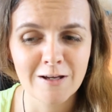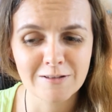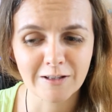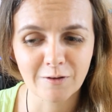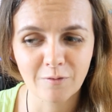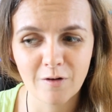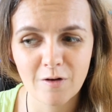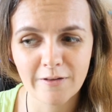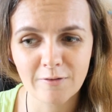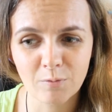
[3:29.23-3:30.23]
So
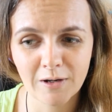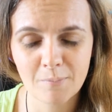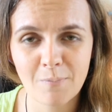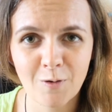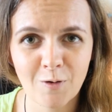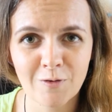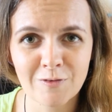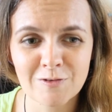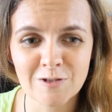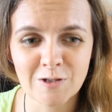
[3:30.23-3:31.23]
it's really
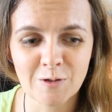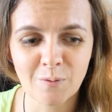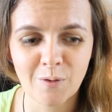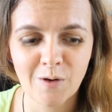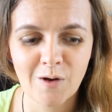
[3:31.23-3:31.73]
important to